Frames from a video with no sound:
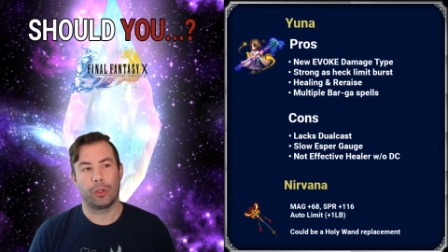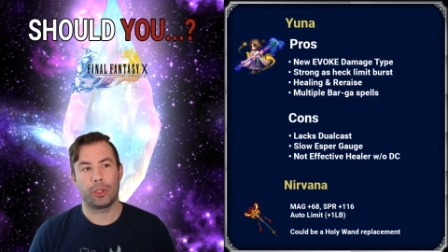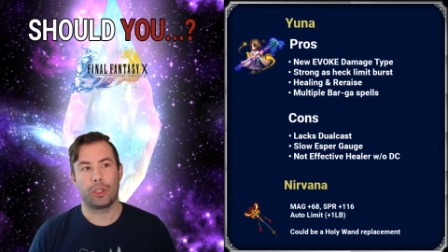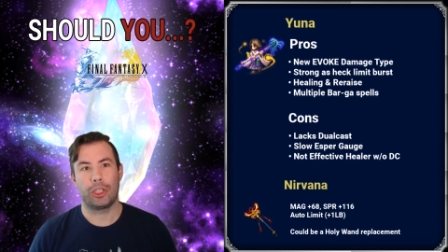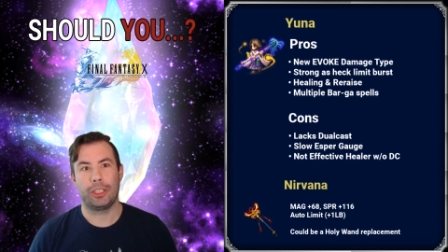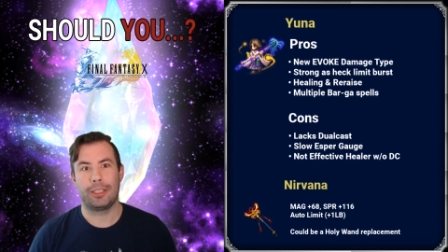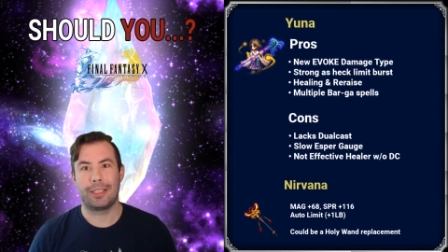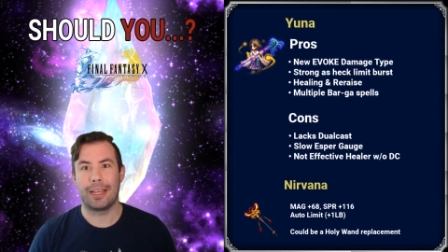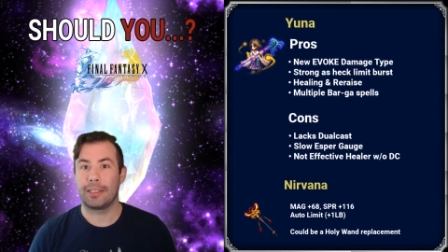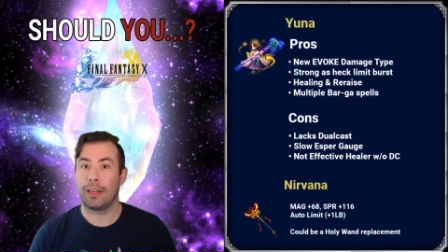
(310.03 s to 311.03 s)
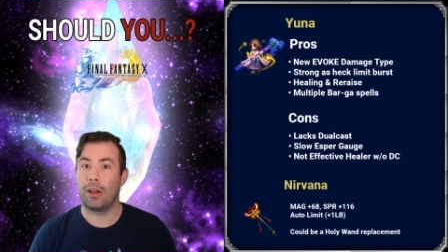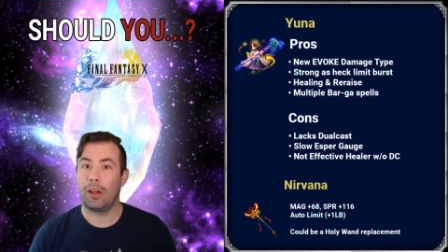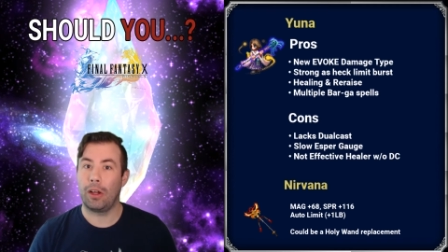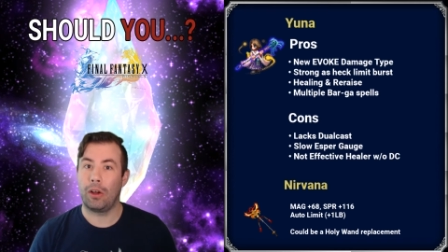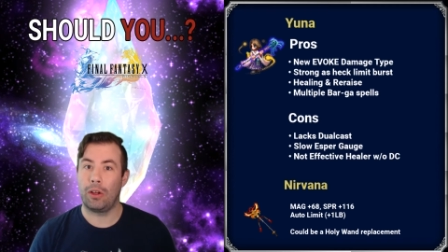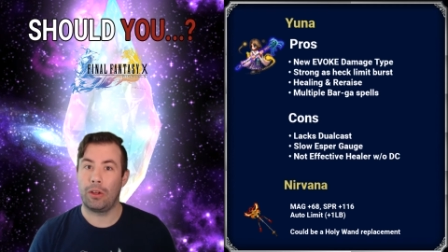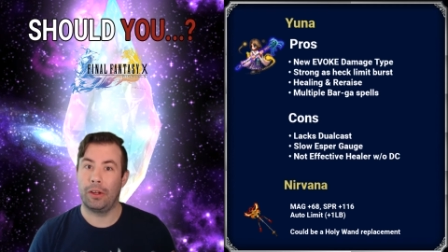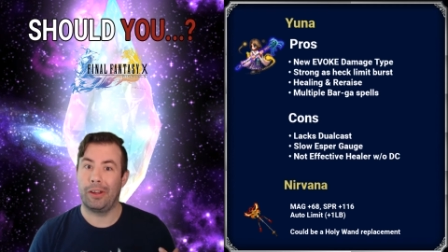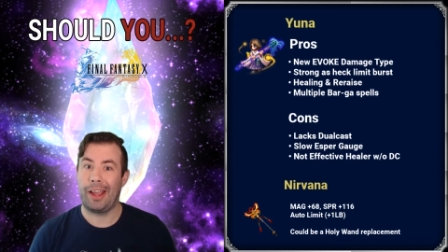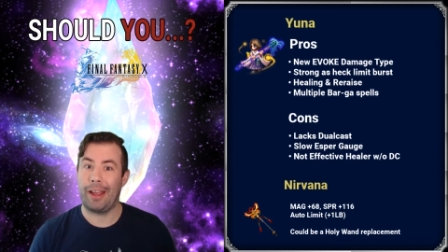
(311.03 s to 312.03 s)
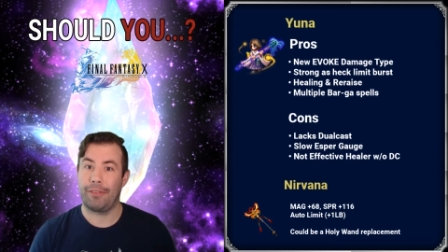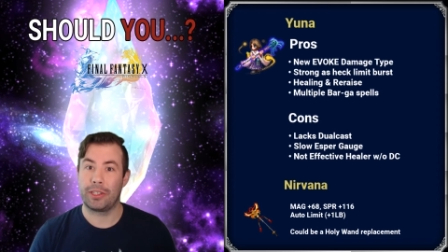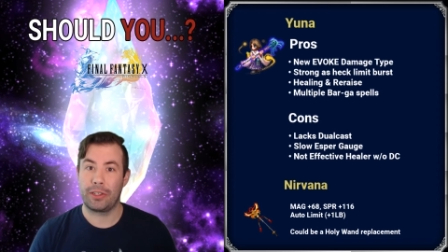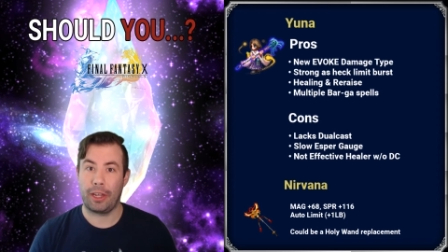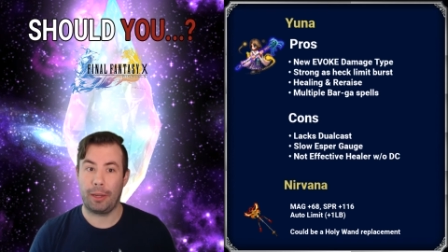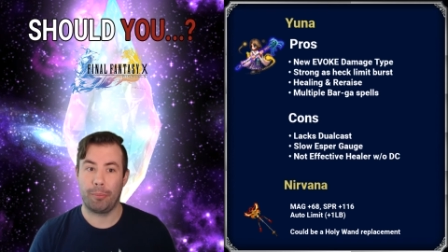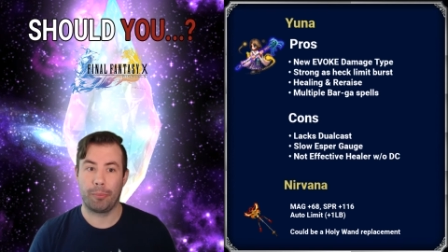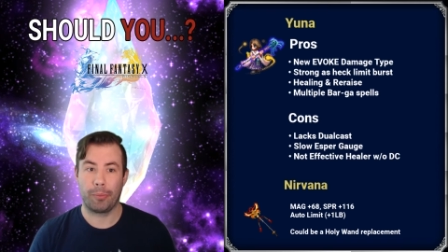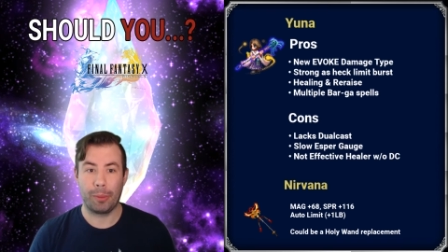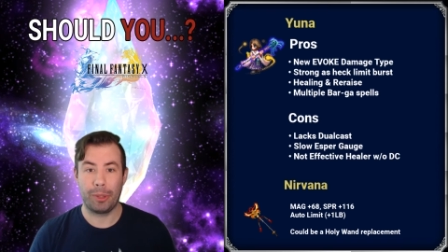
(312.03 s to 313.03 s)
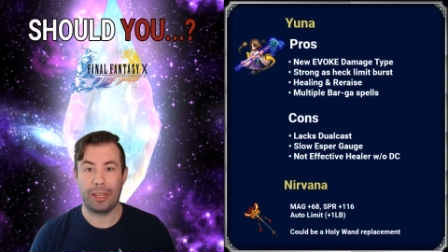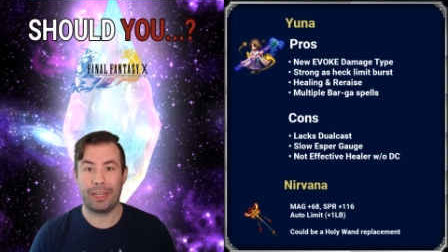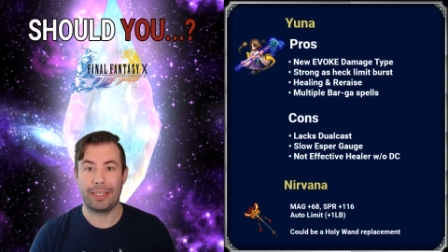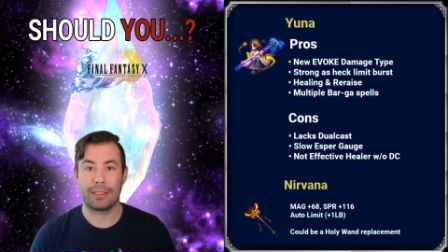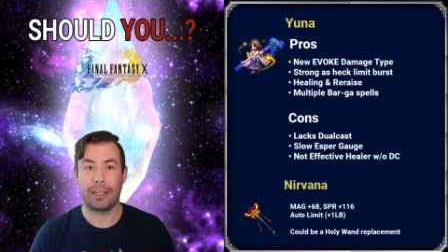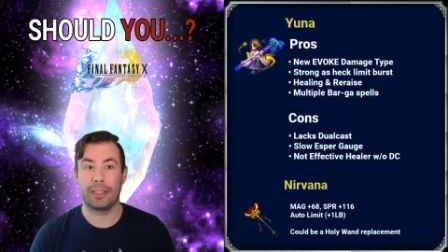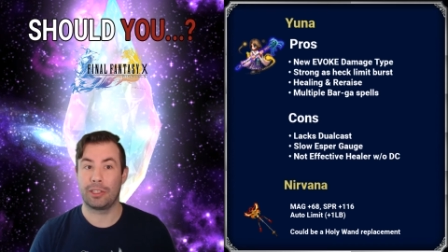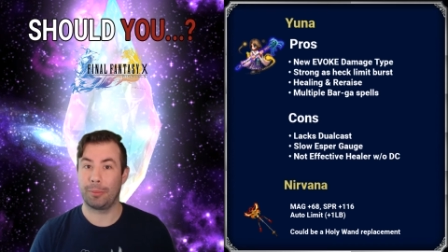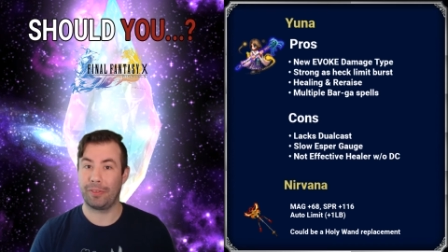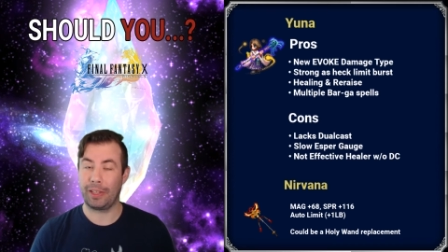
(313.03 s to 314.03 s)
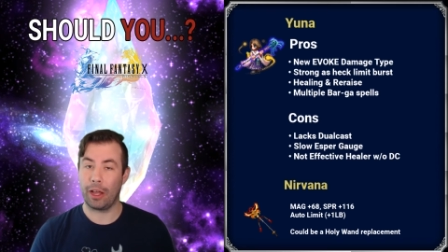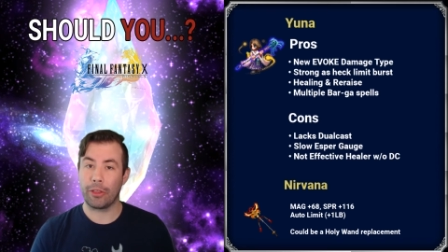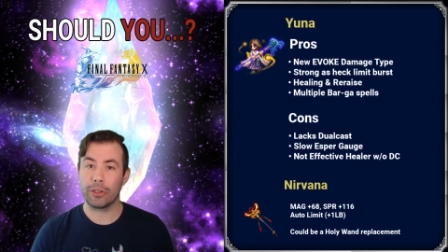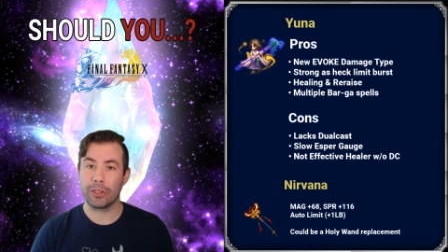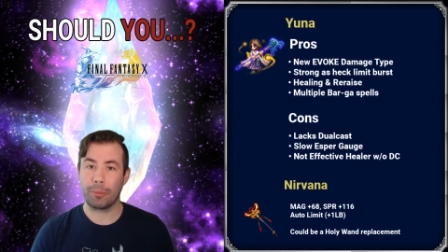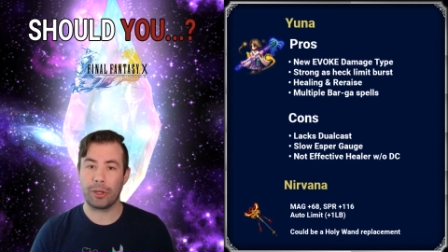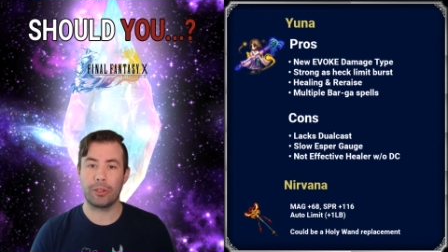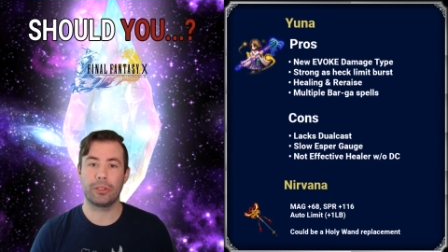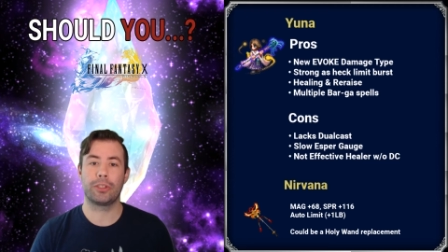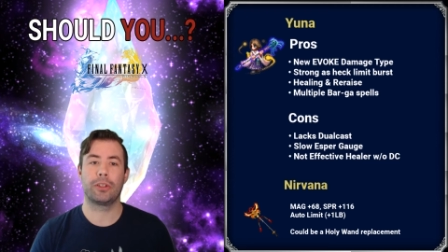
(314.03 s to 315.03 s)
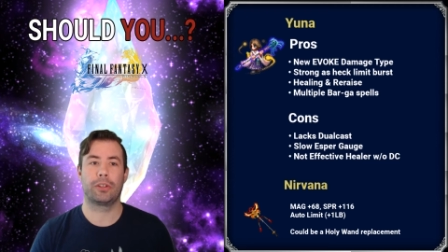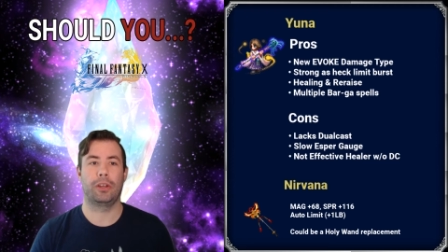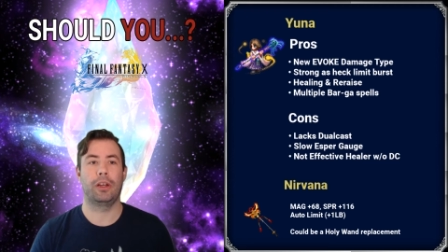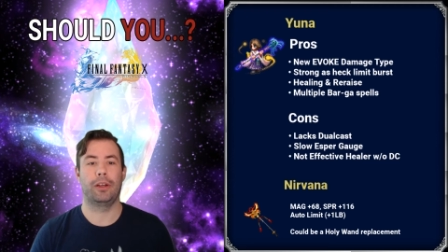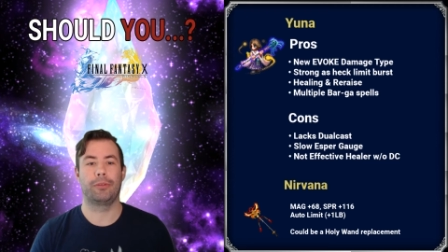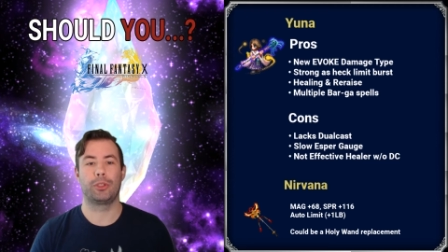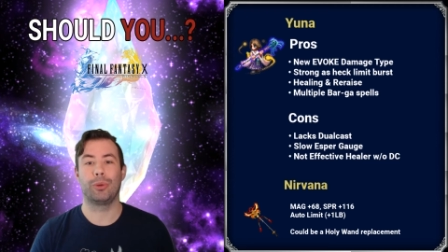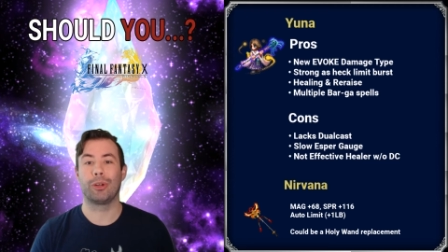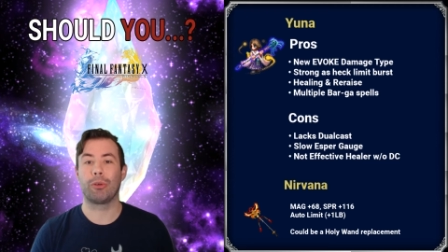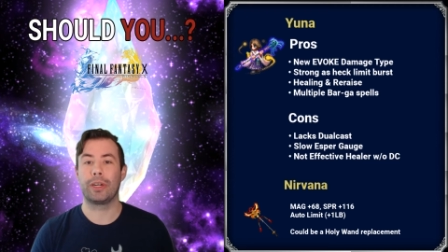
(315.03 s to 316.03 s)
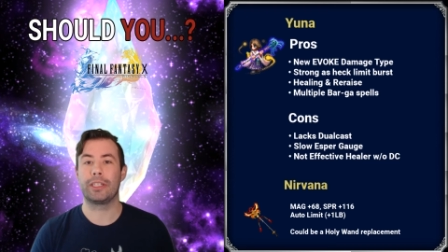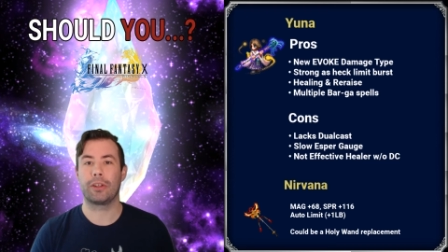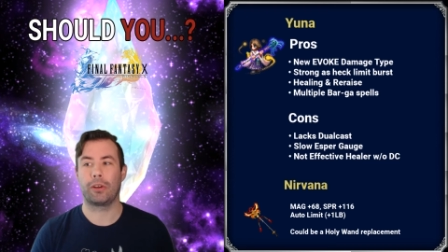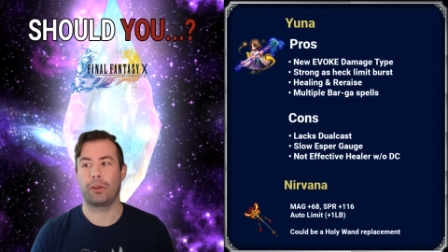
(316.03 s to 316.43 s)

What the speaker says: She doesn't have the same abilities as some of the other summoners to increase